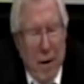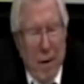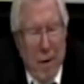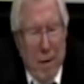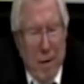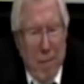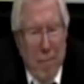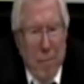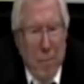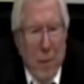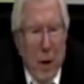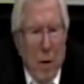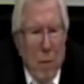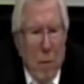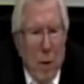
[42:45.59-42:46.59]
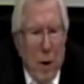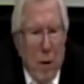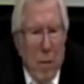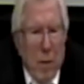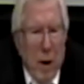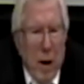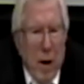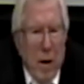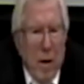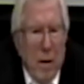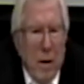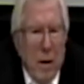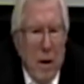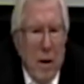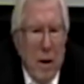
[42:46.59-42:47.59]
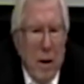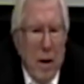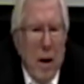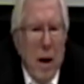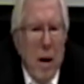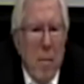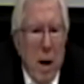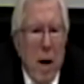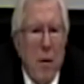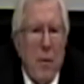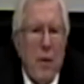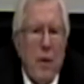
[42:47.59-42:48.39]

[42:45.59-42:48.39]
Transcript: Um, we were, he, he came out,